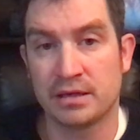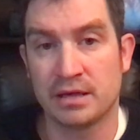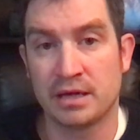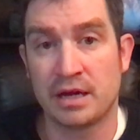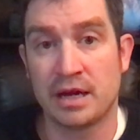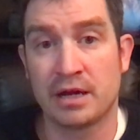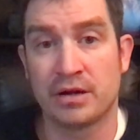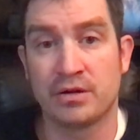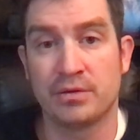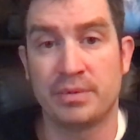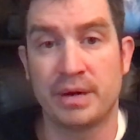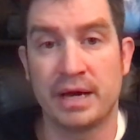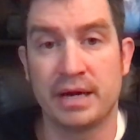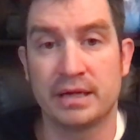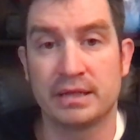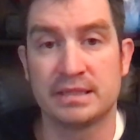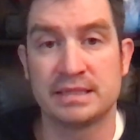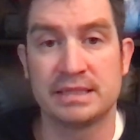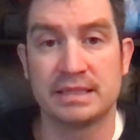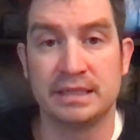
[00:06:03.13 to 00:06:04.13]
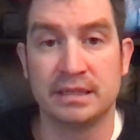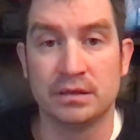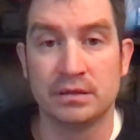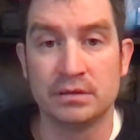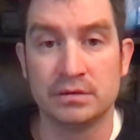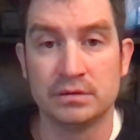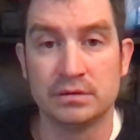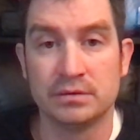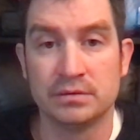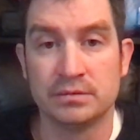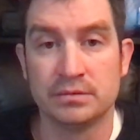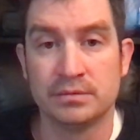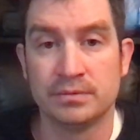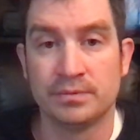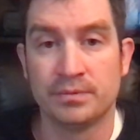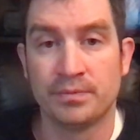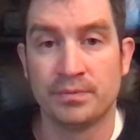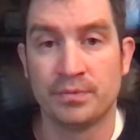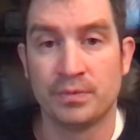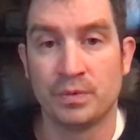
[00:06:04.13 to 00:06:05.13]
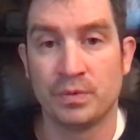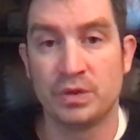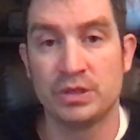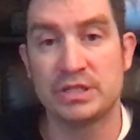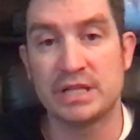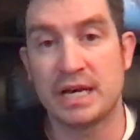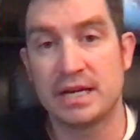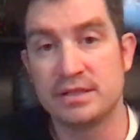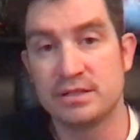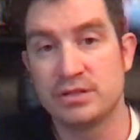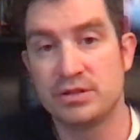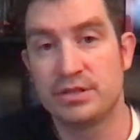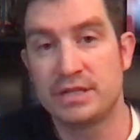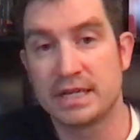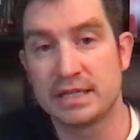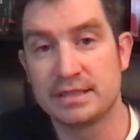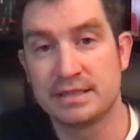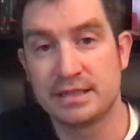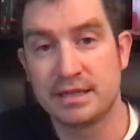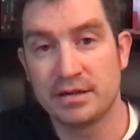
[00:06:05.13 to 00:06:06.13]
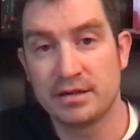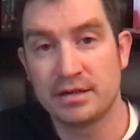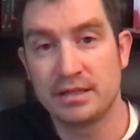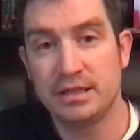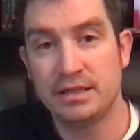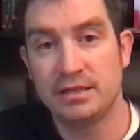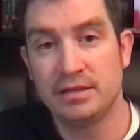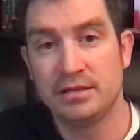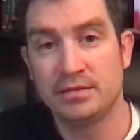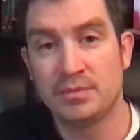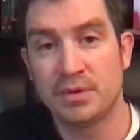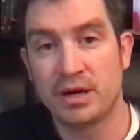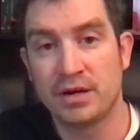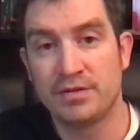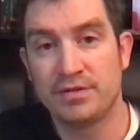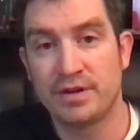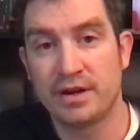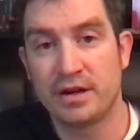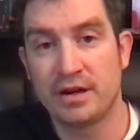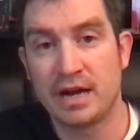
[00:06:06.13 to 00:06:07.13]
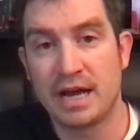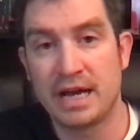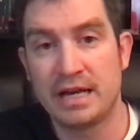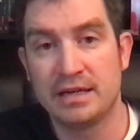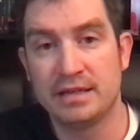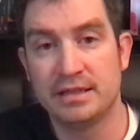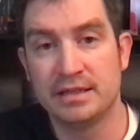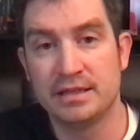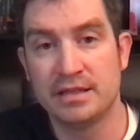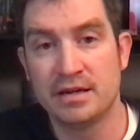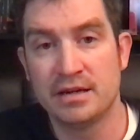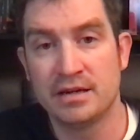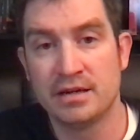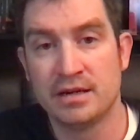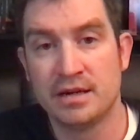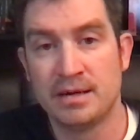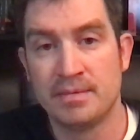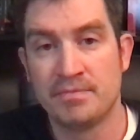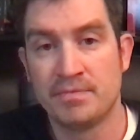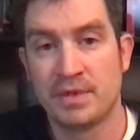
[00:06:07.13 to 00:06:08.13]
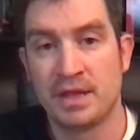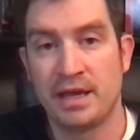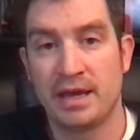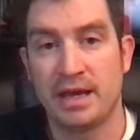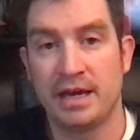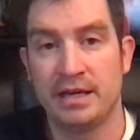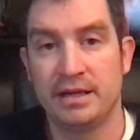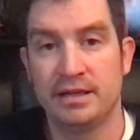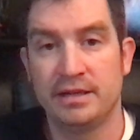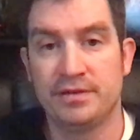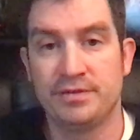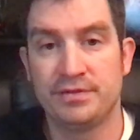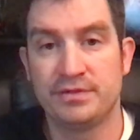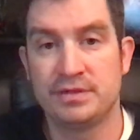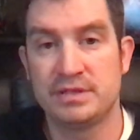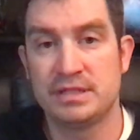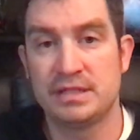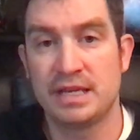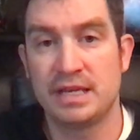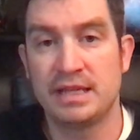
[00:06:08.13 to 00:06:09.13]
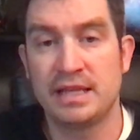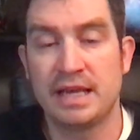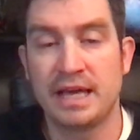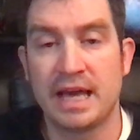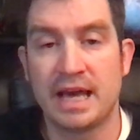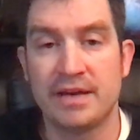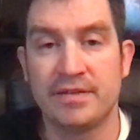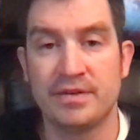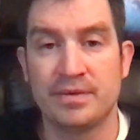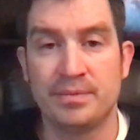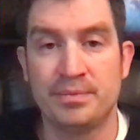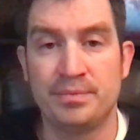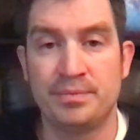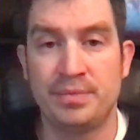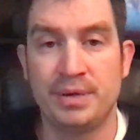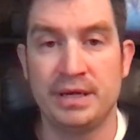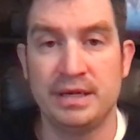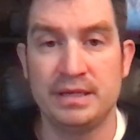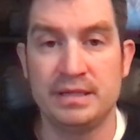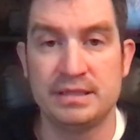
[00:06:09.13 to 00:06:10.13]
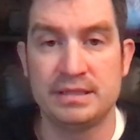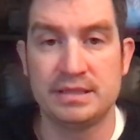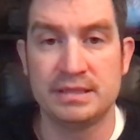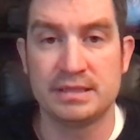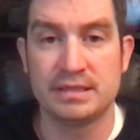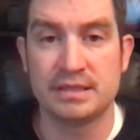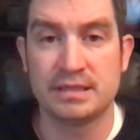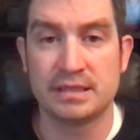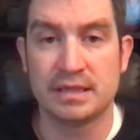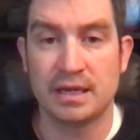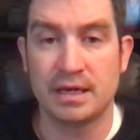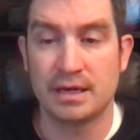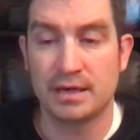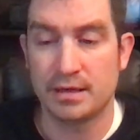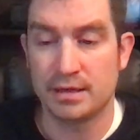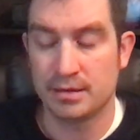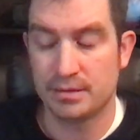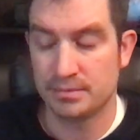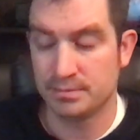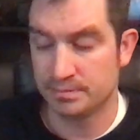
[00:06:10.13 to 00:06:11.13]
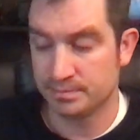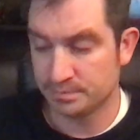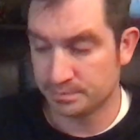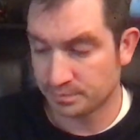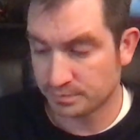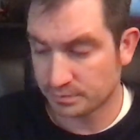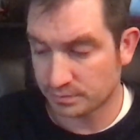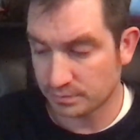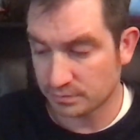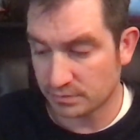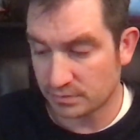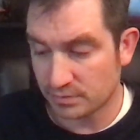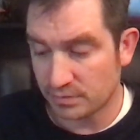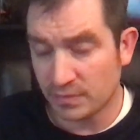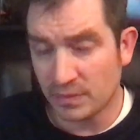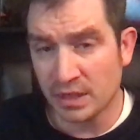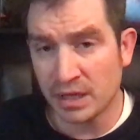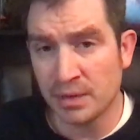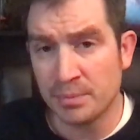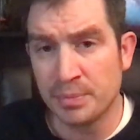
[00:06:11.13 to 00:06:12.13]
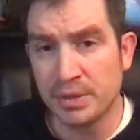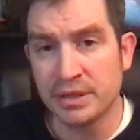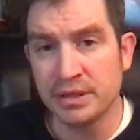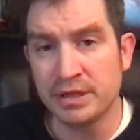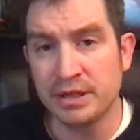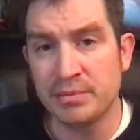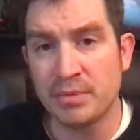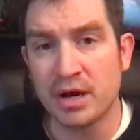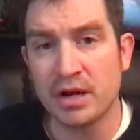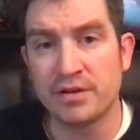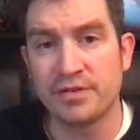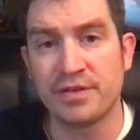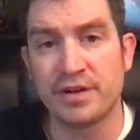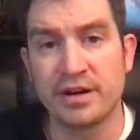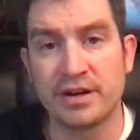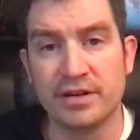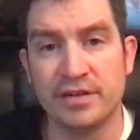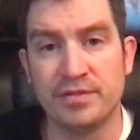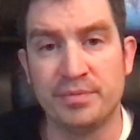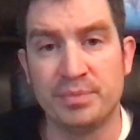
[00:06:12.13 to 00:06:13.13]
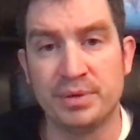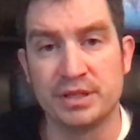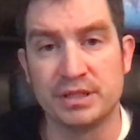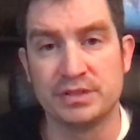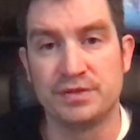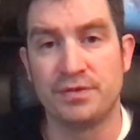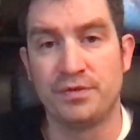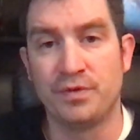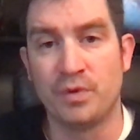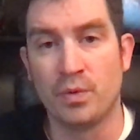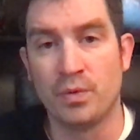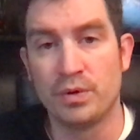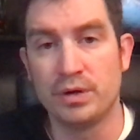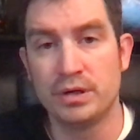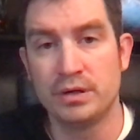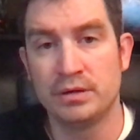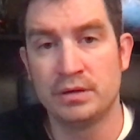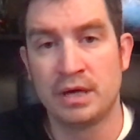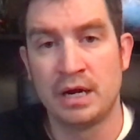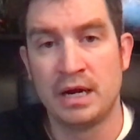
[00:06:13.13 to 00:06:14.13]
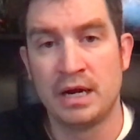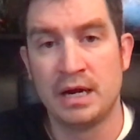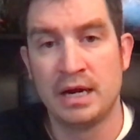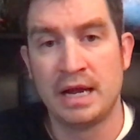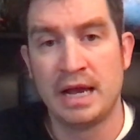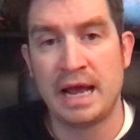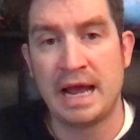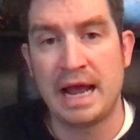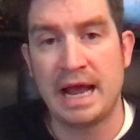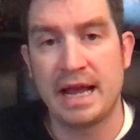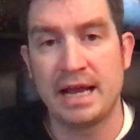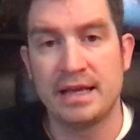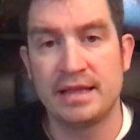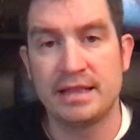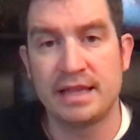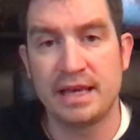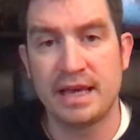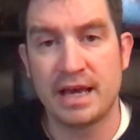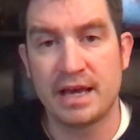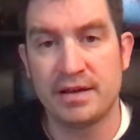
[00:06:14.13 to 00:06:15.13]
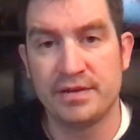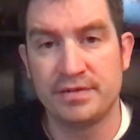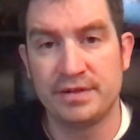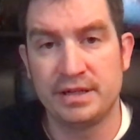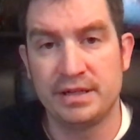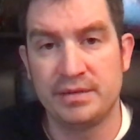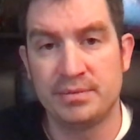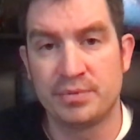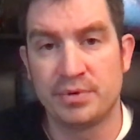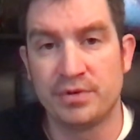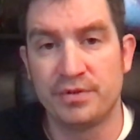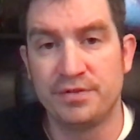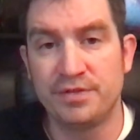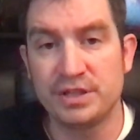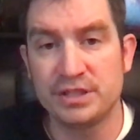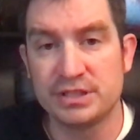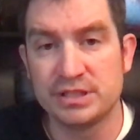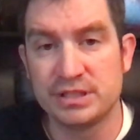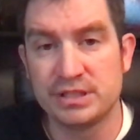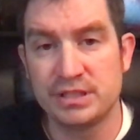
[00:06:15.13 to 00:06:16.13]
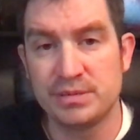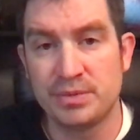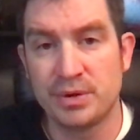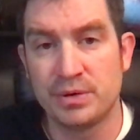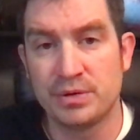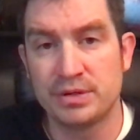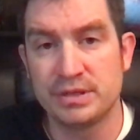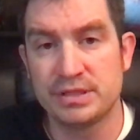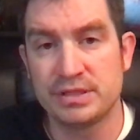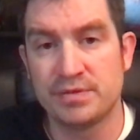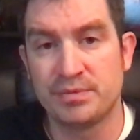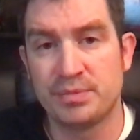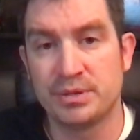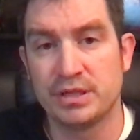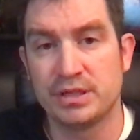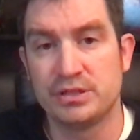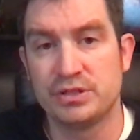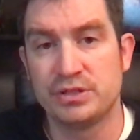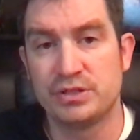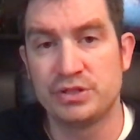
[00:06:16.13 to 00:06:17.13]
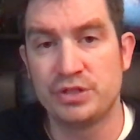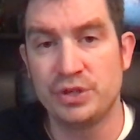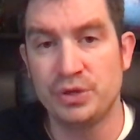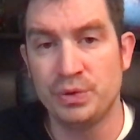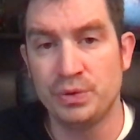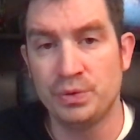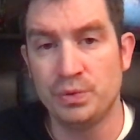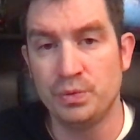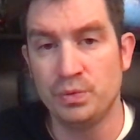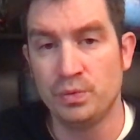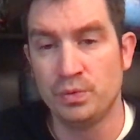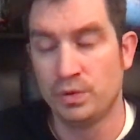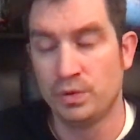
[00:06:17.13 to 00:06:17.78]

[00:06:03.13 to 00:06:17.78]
acrobatic skill, which has their dexterity modifier added in there. And if, say, they have a base ability modifier of +4, and they have a proficiency bonus of +2,